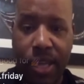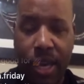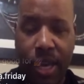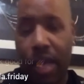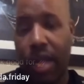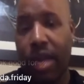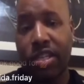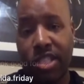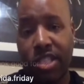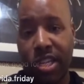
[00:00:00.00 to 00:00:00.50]

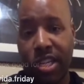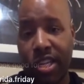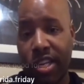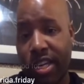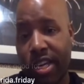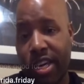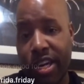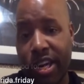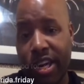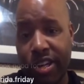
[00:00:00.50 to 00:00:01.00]
and she didn't
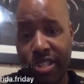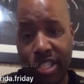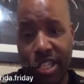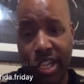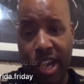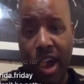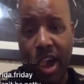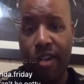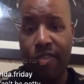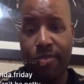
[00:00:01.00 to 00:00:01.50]
cut her shit
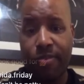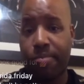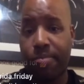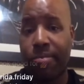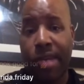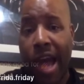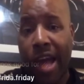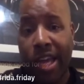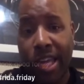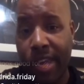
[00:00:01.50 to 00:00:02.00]
off,
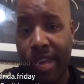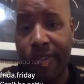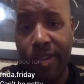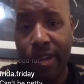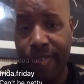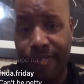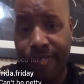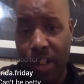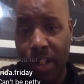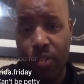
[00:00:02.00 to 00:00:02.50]
not giving a
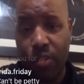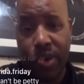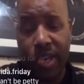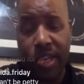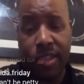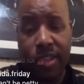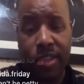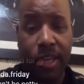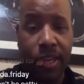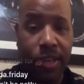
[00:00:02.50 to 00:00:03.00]
fuck what he
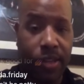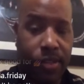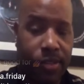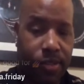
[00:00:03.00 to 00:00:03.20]
thinks.